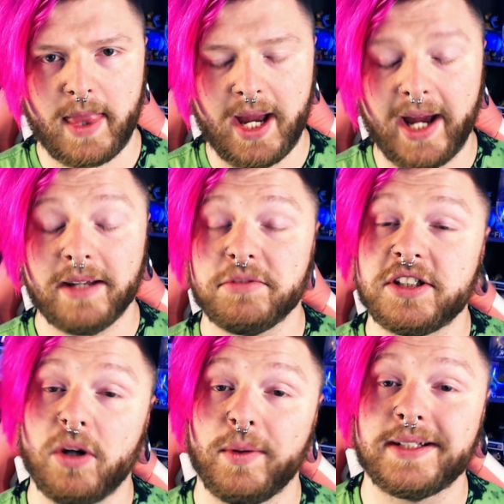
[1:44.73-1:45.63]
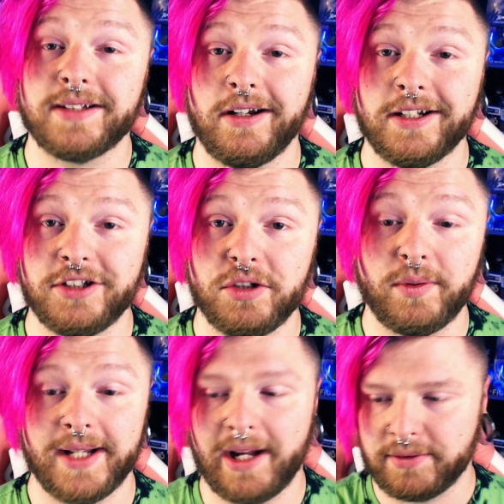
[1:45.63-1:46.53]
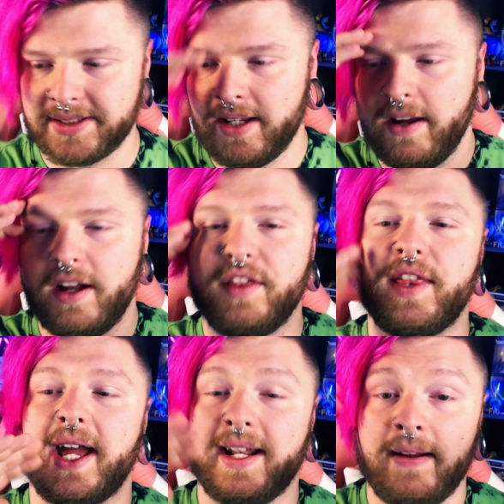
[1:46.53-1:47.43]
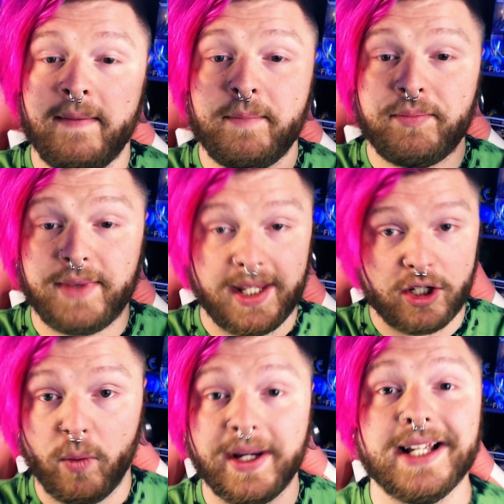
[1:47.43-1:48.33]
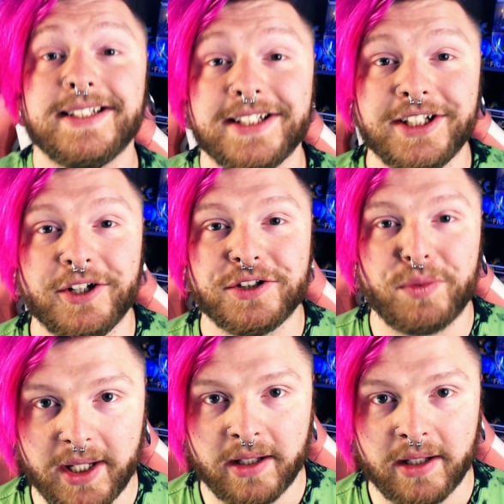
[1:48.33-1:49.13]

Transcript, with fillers: I am so excited to announce that going into the year twenty